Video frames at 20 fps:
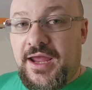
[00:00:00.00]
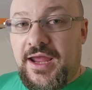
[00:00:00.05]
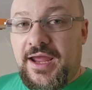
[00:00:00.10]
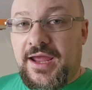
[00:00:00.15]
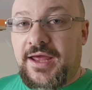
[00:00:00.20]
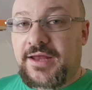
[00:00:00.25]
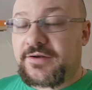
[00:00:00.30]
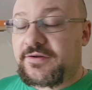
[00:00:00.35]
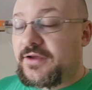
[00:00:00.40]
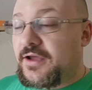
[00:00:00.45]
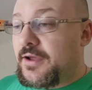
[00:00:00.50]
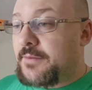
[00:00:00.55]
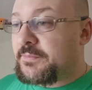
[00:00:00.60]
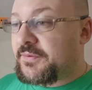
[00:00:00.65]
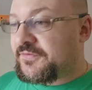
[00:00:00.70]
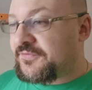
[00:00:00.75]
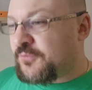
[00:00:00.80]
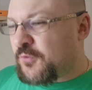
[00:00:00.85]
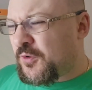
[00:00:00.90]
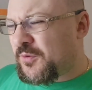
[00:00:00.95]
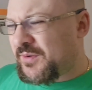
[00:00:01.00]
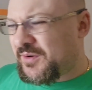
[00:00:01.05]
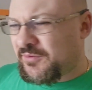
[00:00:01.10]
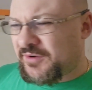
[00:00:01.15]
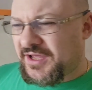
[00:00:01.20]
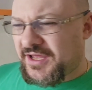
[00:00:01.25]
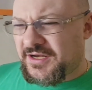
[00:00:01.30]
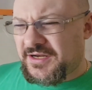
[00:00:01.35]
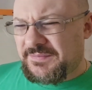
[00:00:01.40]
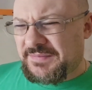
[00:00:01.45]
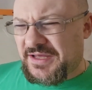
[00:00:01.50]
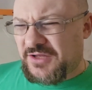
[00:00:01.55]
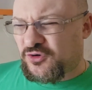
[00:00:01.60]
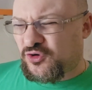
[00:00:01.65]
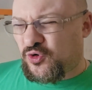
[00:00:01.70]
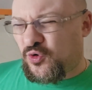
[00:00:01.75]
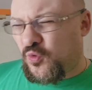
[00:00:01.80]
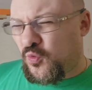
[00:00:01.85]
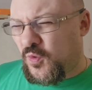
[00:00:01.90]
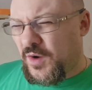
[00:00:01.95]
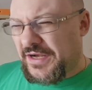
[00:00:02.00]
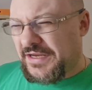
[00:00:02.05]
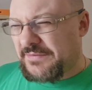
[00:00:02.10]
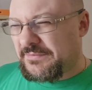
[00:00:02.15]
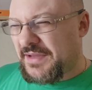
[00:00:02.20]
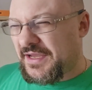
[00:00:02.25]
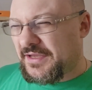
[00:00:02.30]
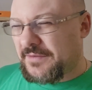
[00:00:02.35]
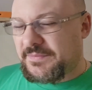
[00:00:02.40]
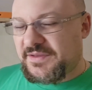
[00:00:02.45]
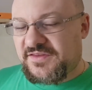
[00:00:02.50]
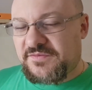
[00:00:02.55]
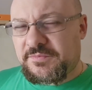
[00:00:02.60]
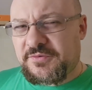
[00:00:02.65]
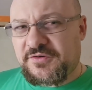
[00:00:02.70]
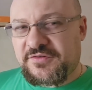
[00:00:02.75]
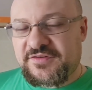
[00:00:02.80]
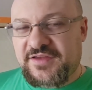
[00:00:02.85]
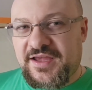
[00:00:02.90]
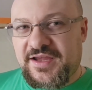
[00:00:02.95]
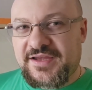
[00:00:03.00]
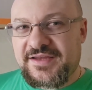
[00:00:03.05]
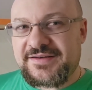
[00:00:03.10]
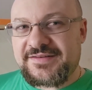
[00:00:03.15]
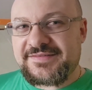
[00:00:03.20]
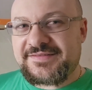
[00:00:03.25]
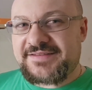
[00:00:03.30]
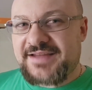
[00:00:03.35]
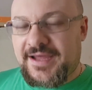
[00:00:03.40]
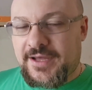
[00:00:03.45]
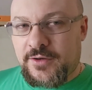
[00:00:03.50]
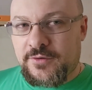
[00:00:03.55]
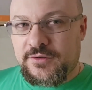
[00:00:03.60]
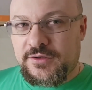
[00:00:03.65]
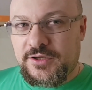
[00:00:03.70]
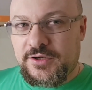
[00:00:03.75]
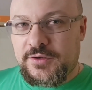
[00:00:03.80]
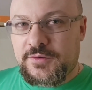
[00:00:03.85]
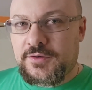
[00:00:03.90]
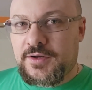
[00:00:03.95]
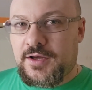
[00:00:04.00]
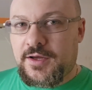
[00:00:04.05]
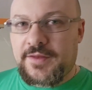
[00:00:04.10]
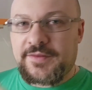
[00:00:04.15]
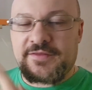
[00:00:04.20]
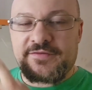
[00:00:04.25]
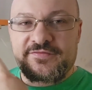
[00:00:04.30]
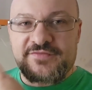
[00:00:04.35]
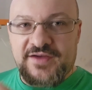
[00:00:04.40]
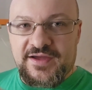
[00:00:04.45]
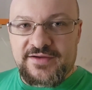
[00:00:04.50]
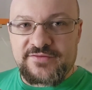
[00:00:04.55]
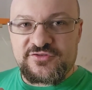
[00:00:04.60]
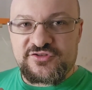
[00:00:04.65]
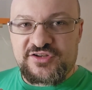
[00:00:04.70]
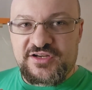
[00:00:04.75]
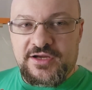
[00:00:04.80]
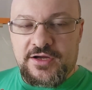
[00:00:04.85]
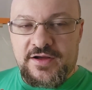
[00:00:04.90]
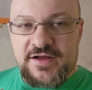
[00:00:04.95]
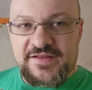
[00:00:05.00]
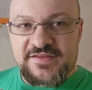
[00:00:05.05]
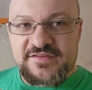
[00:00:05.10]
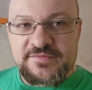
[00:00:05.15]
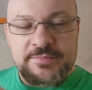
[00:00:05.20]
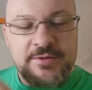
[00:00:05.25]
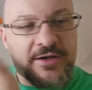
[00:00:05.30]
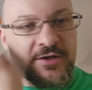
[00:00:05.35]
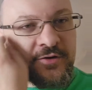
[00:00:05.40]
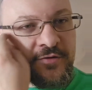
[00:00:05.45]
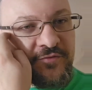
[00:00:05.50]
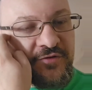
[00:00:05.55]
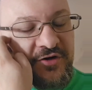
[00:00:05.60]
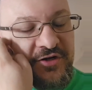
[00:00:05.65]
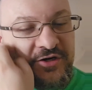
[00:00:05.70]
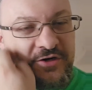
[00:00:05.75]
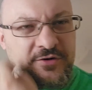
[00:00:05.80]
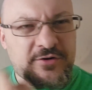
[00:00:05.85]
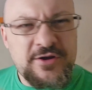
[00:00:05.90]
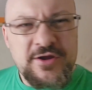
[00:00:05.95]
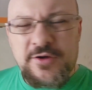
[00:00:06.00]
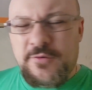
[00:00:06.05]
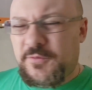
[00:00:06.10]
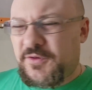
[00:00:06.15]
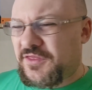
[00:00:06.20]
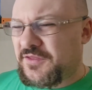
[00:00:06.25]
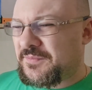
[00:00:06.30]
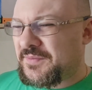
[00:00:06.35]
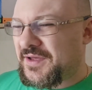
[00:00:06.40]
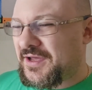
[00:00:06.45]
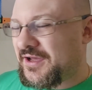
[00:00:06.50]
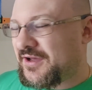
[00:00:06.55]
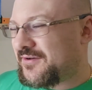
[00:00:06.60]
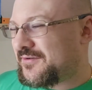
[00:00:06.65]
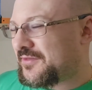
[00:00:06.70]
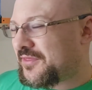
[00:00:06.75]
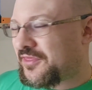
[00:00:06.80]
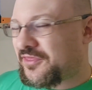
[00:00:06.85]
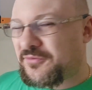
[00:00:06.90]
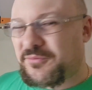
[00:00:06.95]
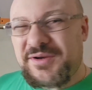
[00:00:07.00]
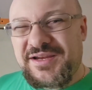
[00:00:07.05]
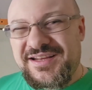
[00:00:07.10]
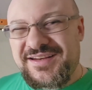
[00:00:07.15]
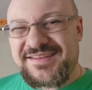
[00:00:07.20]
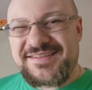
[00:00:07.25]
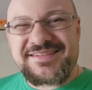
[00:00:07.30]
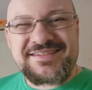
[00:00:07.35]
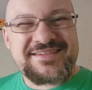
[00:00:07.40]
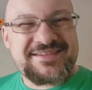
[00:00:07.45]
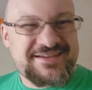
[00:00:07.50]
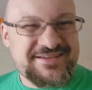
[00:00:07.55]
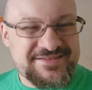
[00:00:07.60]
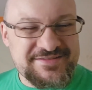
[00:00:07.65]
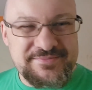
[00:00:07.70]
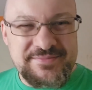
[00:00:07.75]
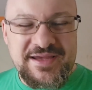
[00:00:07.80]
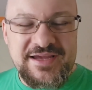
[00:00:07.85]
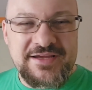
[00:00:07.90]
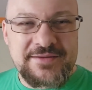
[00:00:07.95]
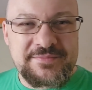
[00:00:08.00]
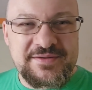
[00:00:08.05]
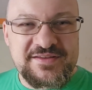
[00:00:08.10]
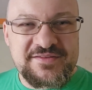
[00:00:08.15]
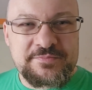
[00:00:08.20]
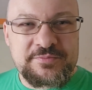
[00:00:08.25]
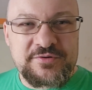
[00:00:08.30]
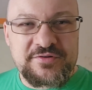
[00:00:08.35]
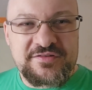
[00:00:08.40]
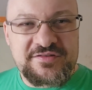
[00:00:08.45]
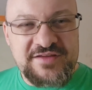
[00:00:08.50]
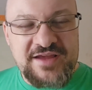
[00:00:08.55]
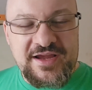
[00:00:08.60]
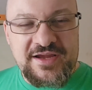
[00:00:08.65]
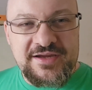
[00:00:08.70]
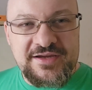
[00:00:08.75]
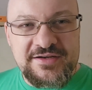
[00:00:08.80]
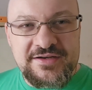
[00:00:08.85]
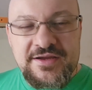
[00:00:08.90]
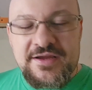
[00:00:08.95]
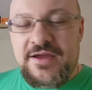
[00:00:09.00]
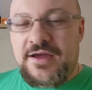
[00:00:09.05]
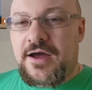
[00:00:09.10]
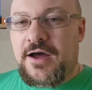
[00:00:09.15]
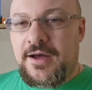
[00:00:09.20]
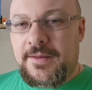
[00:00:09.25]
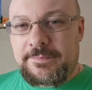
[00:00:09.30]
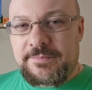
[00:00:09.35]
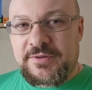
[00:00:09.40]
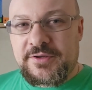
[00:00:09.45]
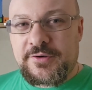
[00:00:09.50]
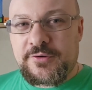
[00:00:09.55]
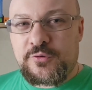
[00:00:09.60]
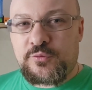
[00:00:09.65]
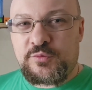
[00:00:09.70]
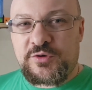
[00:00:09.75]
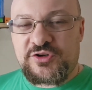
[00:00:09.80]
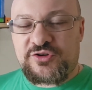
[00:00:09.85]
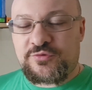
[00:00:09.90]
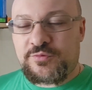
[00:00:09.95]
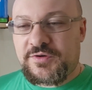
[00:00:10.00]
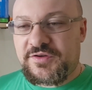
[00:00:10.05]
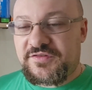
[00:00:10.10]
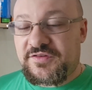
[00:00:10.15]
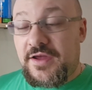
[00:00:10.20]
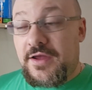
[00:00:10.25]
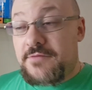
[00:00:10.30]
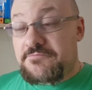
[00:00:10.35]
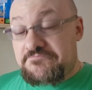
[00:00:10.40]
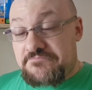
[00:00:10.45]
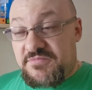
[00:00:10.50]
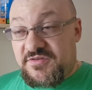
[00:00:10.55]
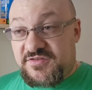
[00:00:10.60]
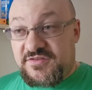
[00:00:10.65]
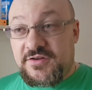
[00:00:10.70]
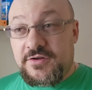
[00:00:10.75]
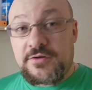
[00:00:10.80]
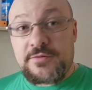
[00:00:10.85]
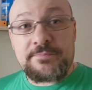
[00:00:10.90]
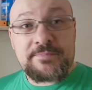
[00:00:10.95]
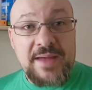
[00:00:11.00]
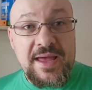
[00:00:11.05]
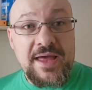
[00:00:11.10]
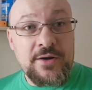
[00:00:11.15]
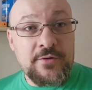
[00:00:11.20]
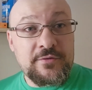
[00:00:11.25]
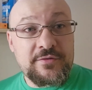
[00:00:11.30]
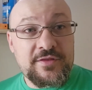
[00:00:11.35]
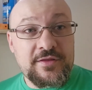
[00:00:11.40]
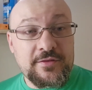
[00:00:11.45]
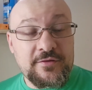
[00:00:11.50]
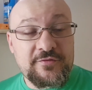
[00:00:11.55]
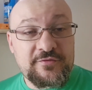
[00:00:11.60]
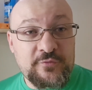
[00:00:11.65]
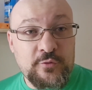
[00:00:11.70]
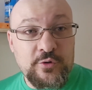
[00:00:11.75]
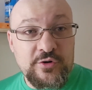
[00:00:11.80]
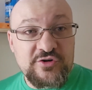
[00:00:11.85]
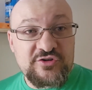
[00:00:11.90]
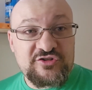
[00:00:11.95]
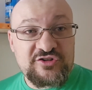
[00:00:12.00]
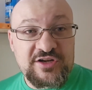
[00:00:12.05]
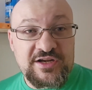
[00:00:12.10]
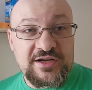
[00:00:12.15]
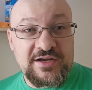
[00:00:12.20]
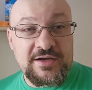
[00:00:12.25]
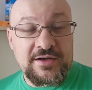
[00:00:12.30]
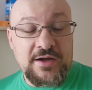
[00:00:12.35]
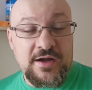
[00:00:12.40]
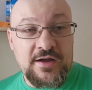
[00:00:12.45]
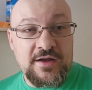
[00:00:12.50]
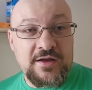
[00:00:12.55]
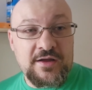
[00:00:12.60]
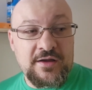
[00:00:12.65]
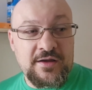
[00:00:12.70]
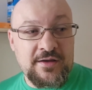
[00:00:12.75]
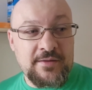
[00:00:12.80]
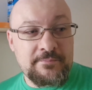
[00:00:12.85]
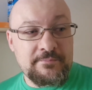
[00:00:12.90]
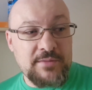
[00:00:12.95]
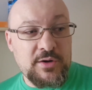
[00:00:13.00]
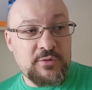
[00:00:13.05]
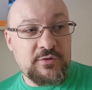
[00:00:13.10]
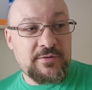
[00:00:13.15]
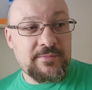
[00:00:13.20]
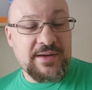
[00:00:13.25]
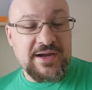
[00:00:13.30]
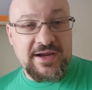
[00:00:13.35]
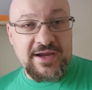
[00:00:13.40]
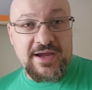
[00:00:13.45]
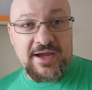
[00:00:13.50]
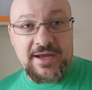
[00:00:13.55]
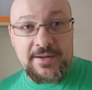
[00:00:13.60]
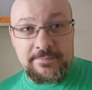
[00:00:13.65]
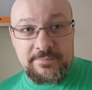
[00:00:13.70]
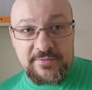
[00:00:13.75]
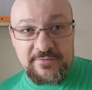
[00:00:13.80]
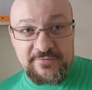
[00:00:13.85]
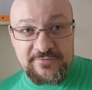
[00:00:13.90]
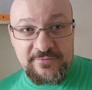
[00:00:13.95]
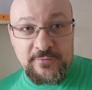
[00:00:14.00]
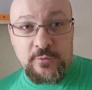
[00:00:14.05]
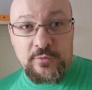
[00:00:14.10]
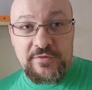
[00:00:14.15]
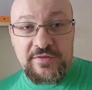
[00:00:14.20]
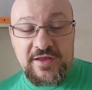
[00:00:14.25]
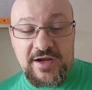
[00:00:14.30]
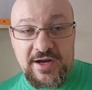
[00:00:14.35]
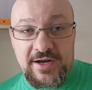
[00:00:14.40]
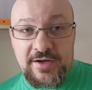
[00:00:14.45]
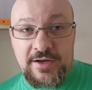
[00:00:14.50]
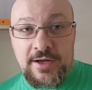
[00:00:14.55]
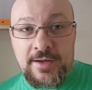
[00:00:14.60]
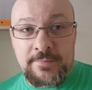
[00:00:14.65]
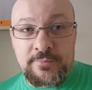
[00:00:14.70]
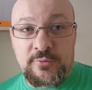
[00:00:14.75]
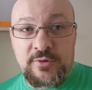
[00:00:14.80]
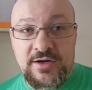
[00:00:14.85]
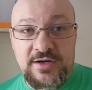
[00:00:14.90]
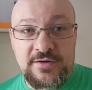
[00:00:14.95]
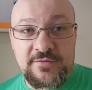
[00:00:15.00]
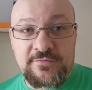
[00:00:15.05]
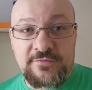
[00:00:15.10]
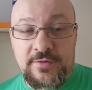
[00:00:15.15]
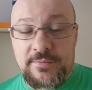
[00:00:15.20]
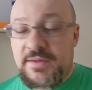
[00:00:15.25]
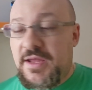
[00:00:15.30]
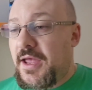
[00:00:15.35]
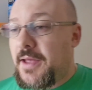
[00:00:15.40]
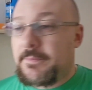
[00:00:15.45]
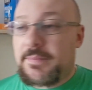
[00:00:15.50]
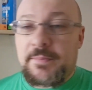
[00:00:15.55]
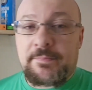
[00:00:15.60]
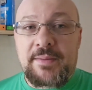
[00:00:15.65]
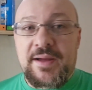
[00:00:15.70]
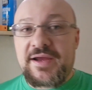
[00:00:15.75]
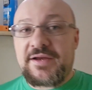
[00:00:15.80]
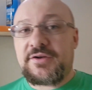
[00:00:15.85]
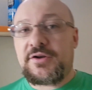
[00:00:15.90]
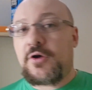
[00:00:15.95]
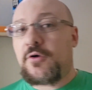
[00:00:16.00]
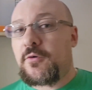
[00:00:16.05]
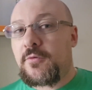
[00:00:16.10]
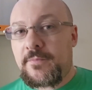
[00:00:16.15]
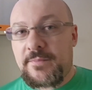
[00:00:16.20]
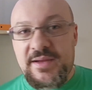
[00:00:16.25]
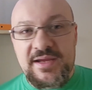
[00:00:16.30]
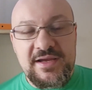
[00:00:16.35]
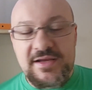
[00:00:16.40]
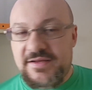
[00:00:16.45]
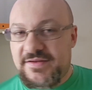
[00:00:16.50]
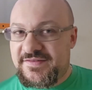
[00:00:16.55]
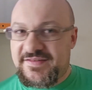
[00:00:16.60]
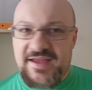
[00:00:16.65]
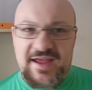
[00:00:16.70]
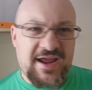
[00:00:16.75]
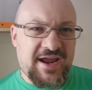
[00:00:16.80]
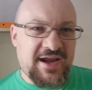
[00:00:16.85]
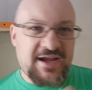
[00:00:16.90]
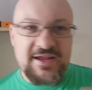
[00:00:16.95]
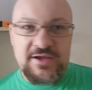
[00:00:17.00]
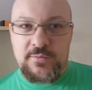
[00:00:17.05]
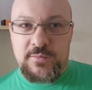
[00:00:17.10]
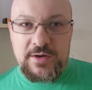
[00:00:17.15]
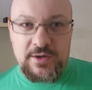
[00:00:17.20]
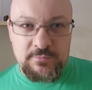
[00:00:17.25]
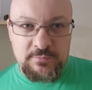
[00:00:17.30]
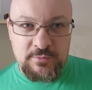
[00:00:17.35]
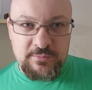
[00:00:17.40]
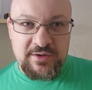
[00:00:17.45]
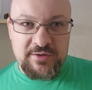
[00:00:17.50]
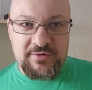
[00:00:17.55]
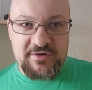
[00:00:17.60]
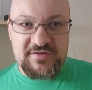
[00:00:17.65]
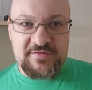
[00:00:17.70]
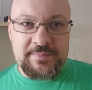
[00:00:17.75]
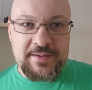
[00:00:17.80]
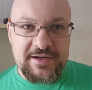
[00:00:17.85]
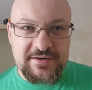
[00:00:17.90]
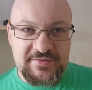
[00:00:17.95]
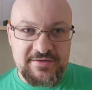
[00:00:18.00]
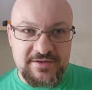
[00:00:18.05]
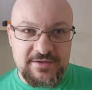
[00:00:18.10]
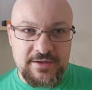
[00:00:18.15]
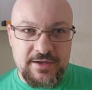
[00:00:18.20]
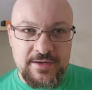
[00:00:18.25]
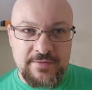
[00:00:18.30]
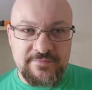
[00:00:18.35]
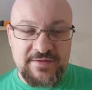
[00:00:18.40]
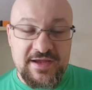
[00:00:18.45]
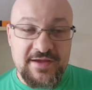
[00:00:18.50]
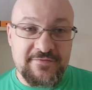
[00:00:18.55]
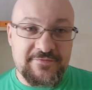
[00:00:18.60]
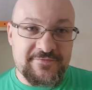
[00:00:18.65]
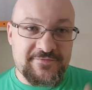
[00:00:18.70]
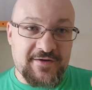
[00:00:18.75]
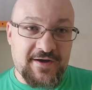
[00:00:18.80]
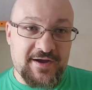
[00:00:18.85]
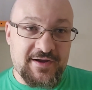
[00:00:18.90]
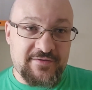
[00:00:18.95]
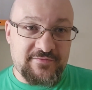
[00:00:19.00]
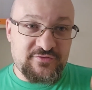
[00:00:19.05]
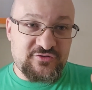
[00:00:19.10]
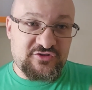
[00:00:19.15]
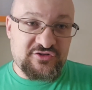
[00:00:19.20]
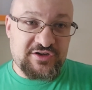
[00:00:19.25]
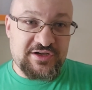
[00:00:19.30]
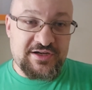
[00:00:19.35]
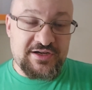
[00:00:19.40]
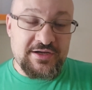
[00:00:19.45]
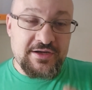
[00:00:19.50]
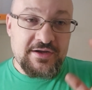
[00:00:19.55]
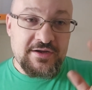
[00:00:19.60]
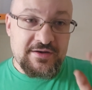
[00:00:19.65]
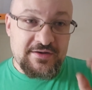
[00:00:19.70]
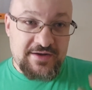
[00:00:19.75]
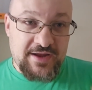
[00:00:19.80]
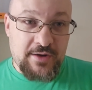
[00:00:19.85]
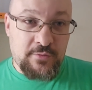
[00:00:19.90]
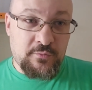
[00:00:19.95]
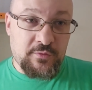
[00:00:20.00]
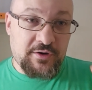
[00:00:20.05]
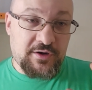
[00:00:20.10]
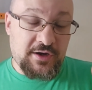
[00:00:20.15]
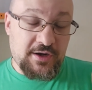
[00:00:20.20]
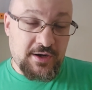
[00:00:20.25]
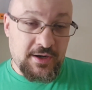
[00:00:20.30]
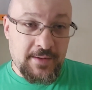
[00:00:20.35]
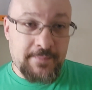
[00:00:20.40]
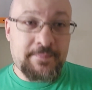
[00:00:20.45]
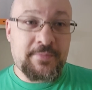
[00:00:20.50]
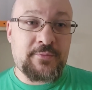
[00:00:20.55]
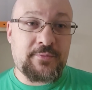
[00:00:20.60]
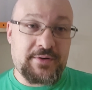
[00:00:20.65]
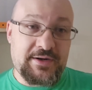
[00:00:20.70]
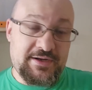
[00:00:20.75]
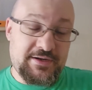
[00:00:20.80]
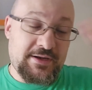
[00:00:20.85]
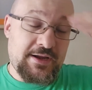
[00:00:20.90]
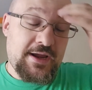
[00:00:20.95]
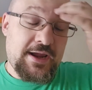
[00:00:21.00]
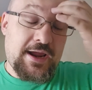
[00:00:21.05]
And before we were getting about 20 megabits per second download on the 5G hotspot over here with about 3 to 6 megabits per second upload, which was still better than the 4G modem I had before that I had upgraded from, but by no means anywhere what we were expecting of a 5G network upgrade.